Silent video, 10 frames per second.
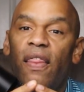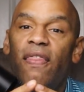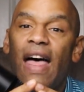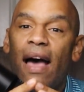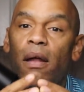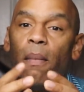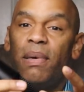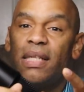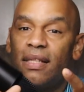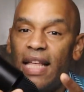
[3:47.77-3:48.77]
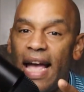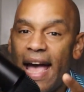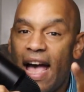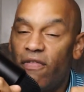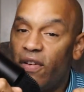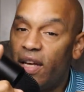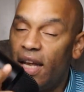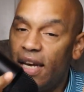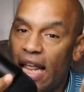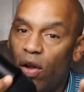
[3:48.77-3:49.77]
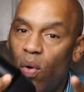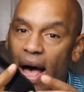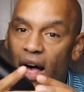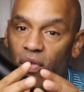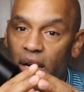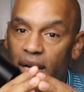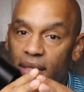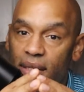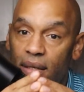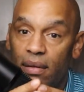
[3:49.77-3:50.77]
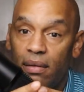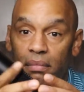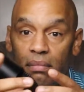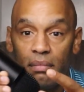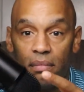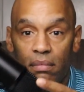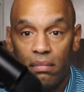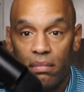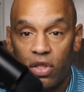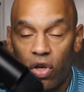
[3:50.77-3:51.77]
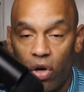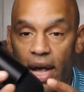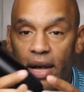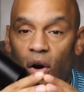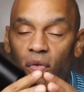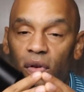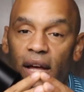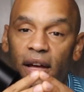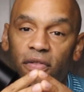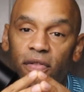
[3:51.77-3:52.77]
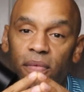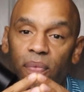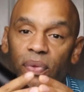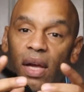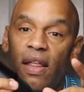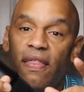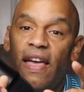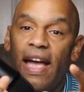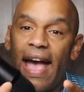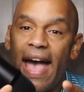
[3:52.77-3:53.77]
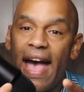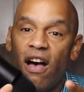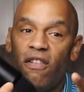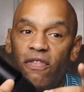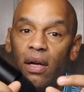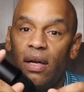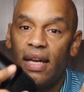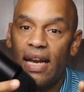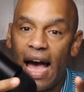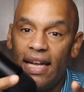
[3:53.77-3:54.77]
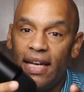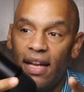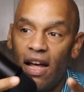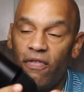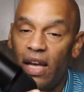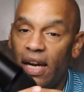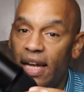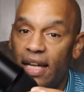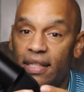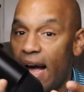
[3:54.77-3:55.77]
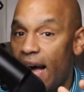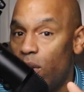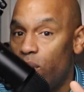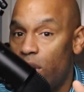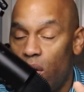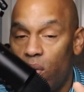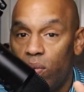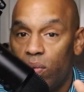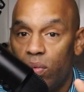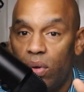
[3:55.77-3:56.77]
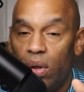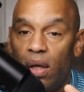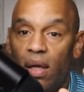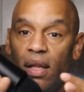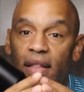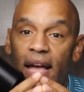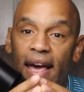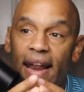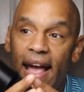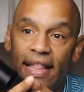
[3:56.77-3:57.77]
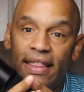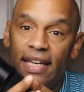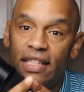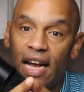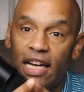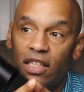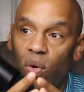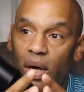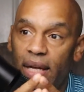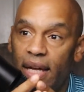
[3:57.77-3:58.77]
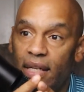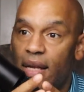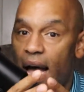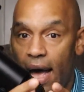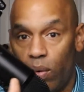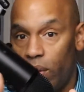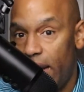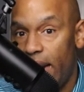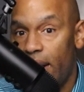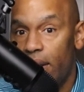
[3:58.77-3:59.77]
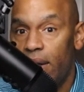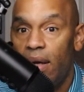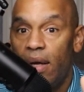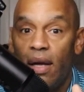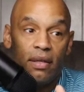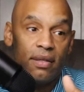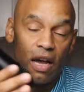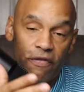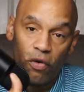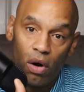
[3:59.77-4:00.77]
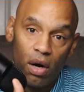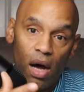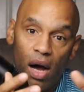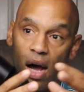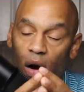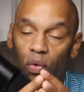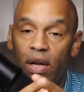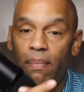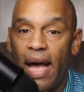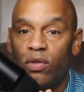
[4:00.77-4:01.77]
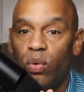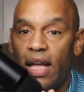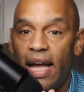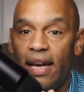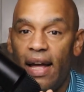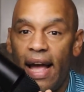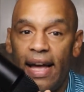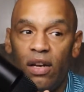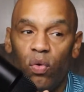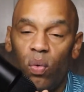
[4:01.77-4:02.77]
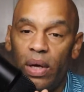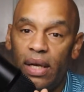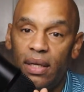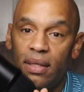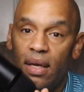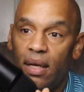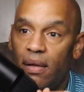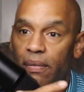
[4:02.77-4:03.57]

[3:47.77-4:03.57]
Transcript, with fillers: They have Canelo Alvarez, Sergey Kovalev. They have Gennady Golovkin against I don't know. They had Anthony Joshua against I don't care, except for a rematch with Andy Ruiz.